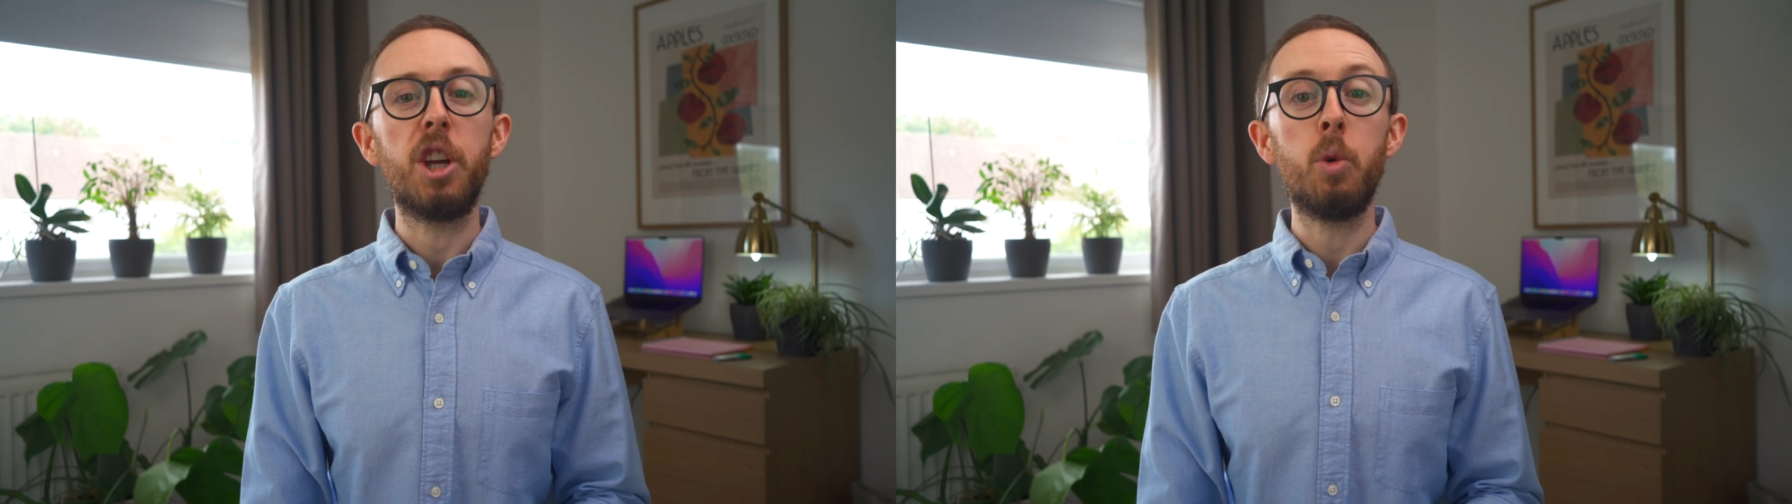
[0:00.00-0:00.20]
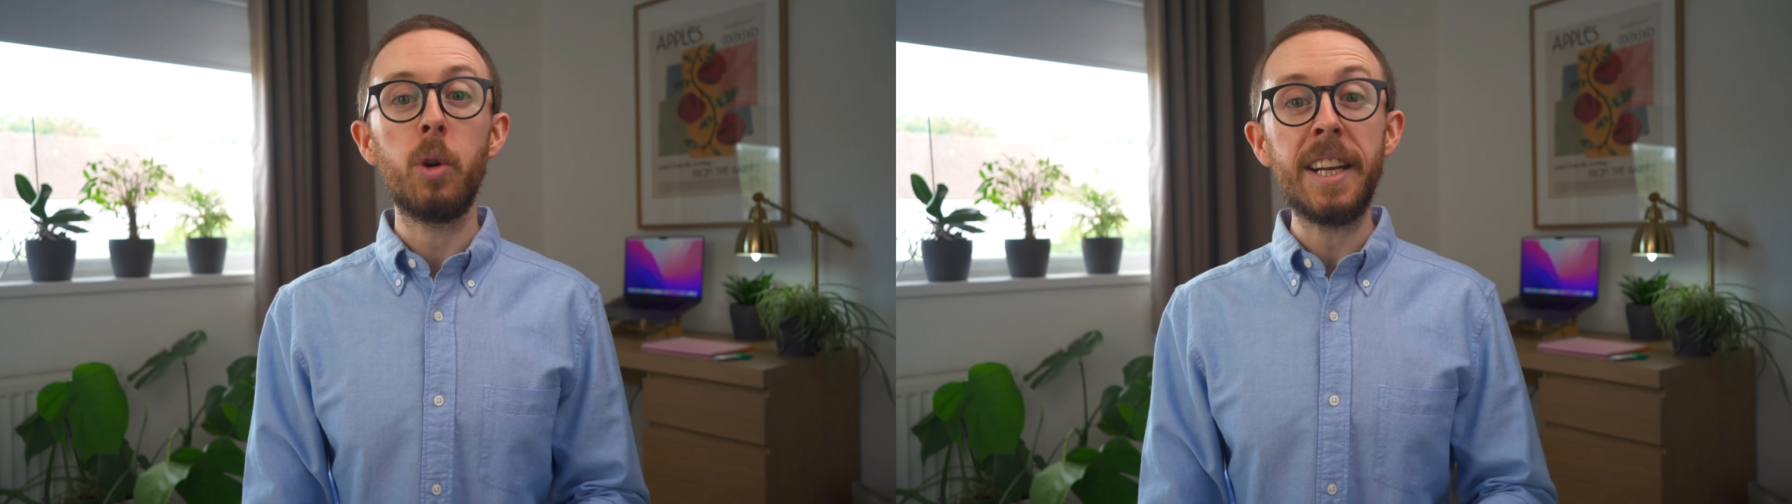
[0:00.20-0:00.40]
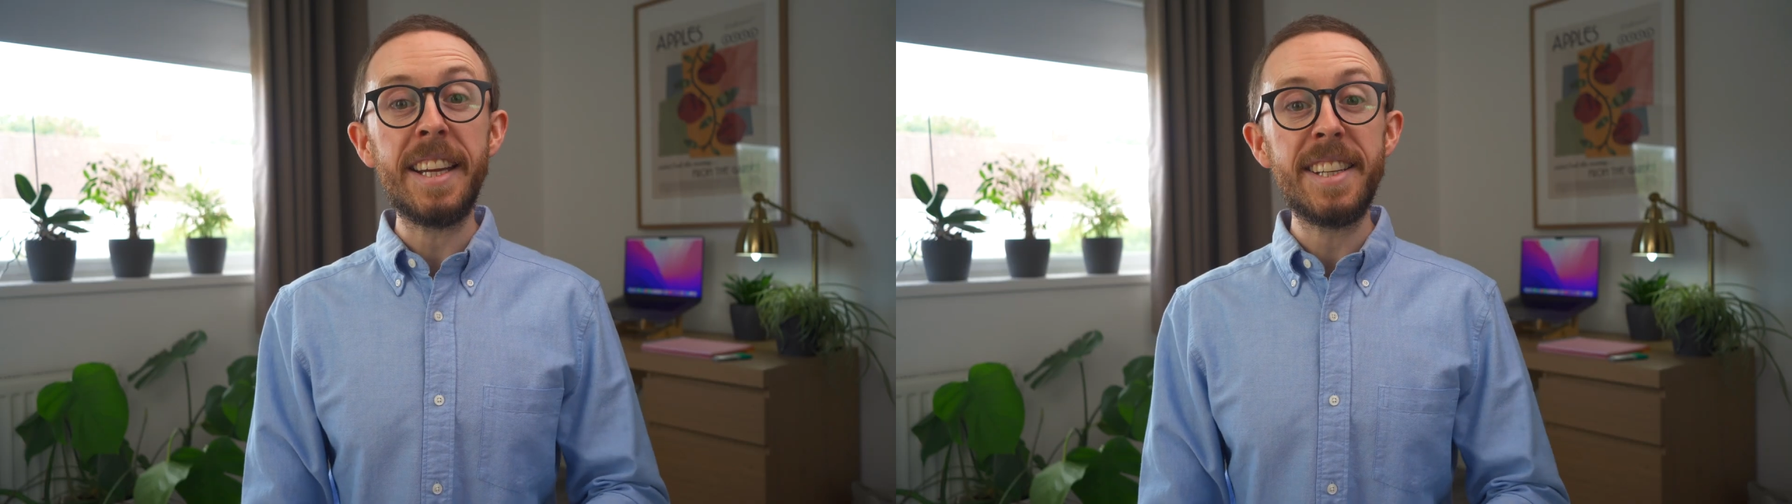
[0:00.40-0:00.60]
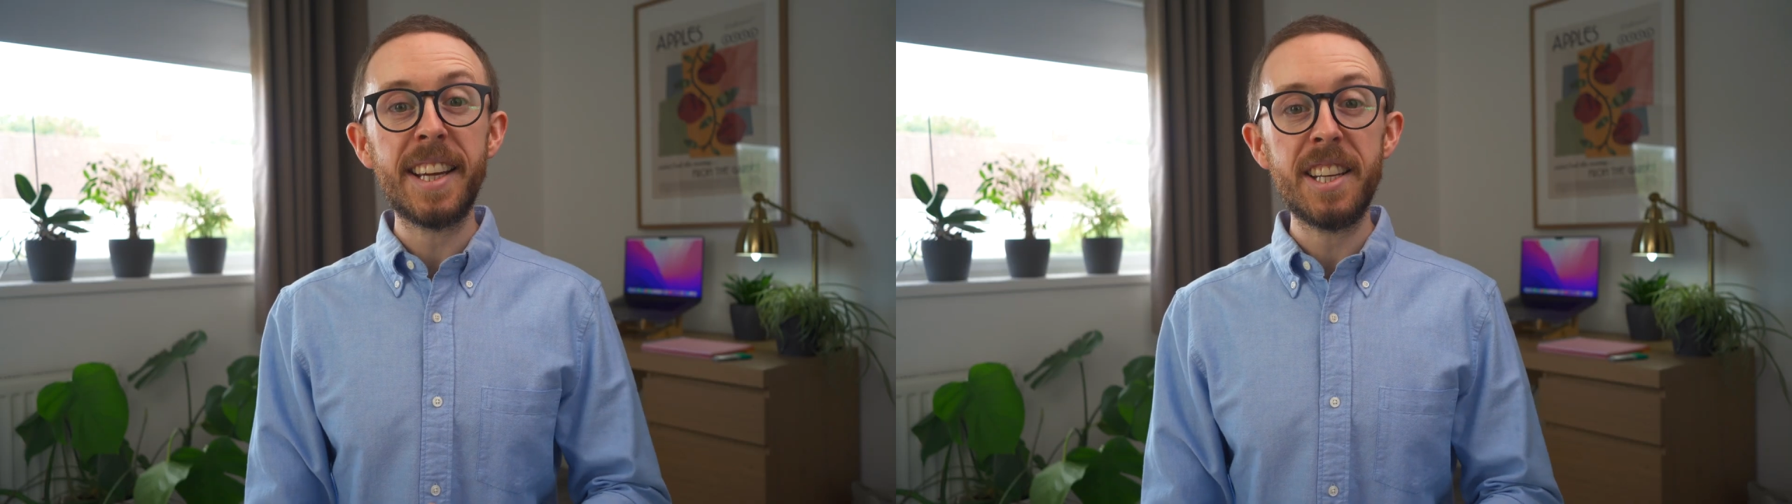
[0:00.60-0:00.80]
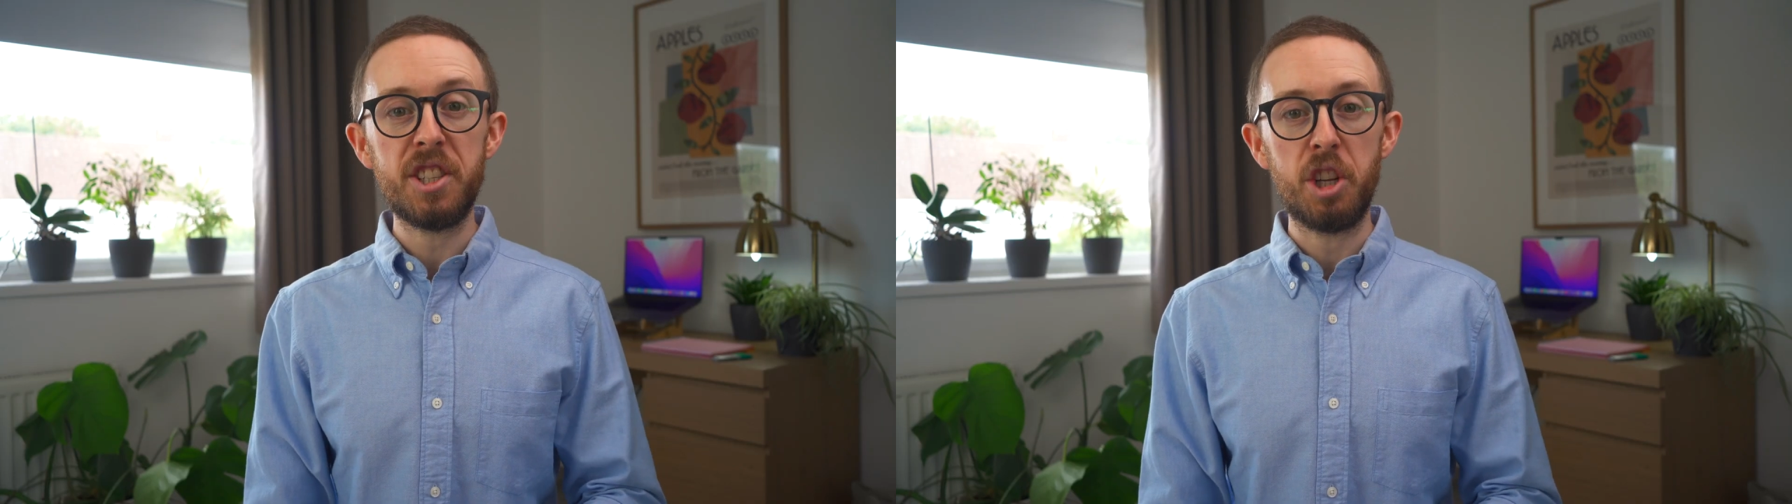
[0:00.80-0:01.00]
you will need to
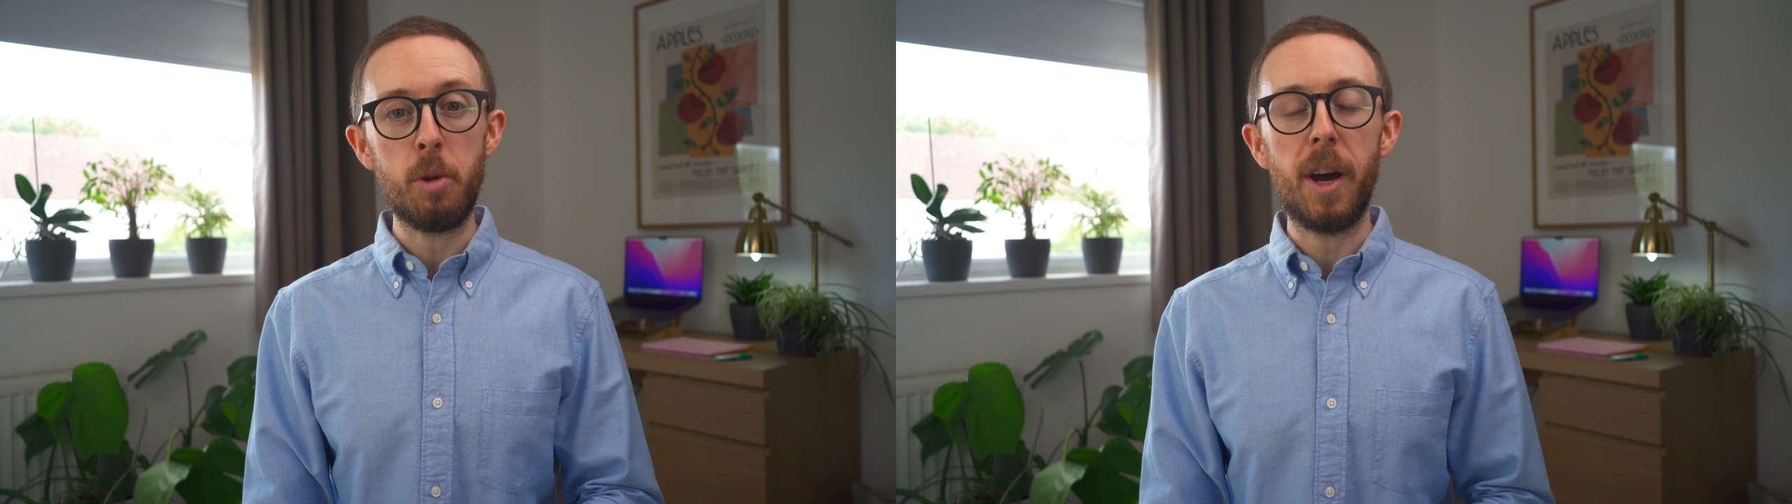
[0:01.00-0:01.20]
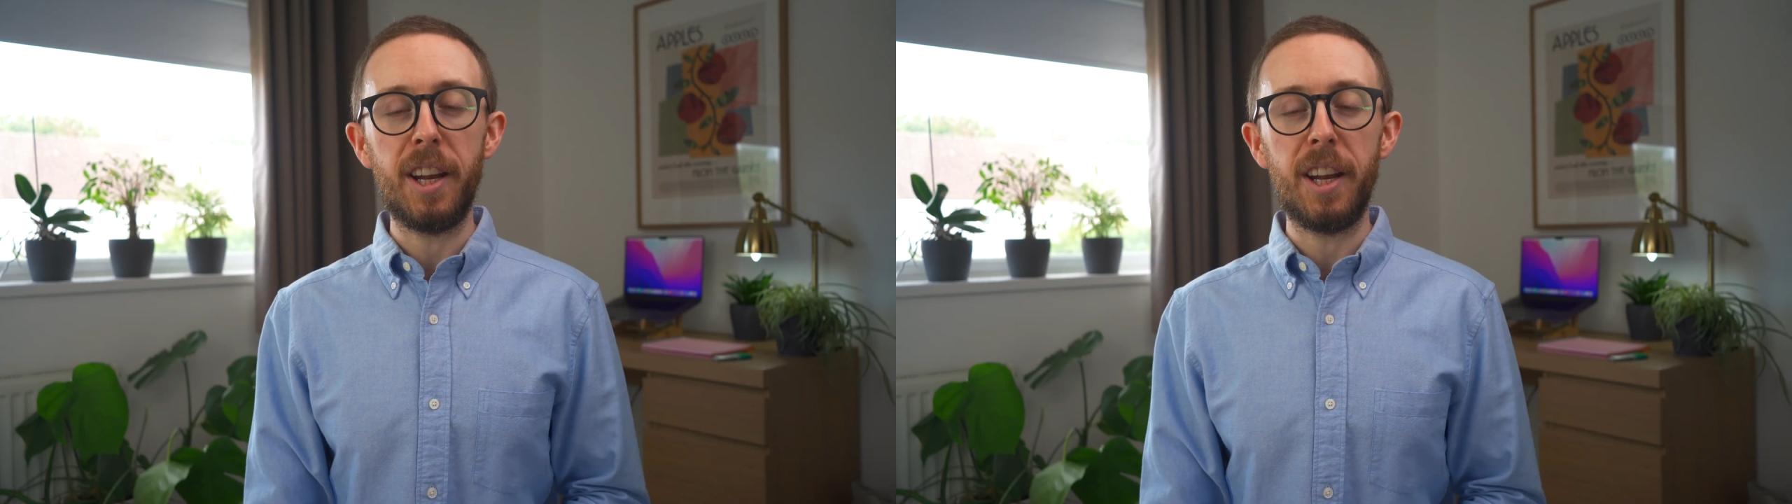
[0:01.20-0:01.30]
consume